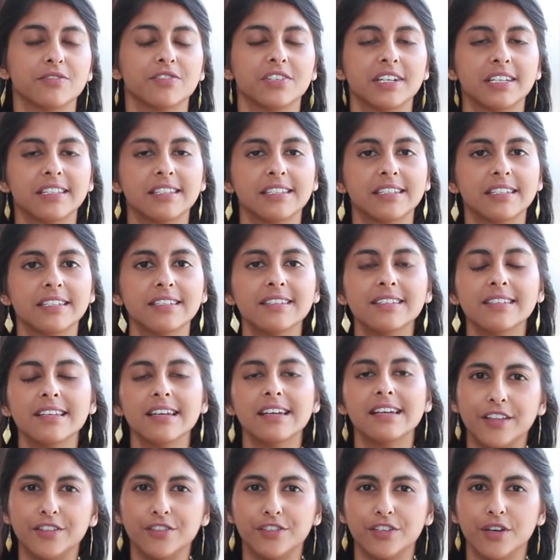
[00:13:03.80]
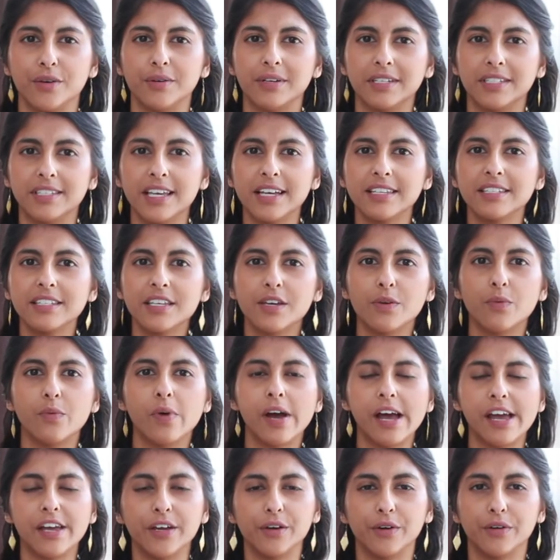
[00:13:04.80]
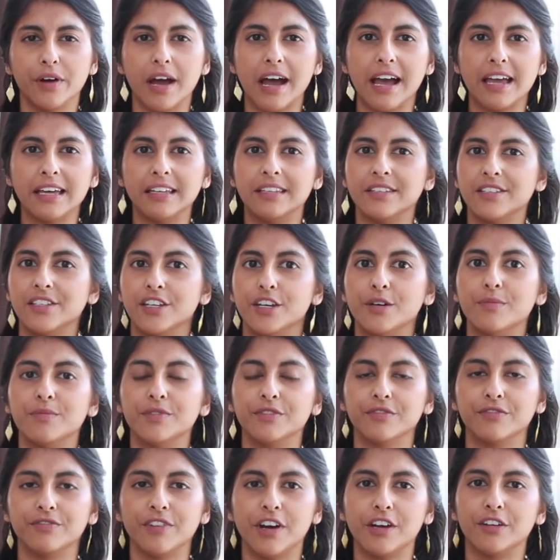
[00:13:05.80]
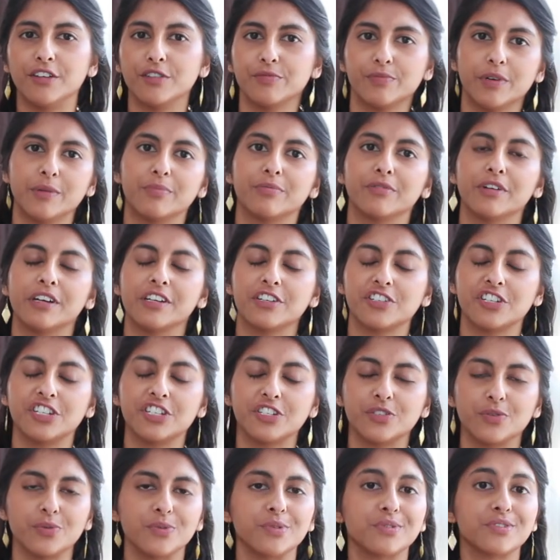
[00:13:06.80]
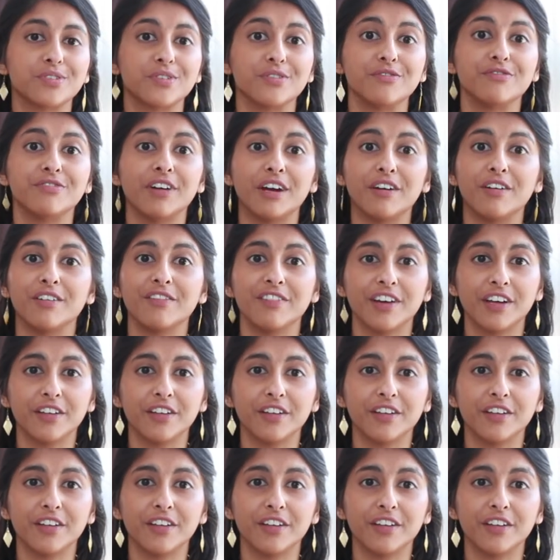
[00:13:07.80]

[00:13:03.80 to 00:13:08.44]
your chances, and so assessing where you're at in terms of finals preparation is also very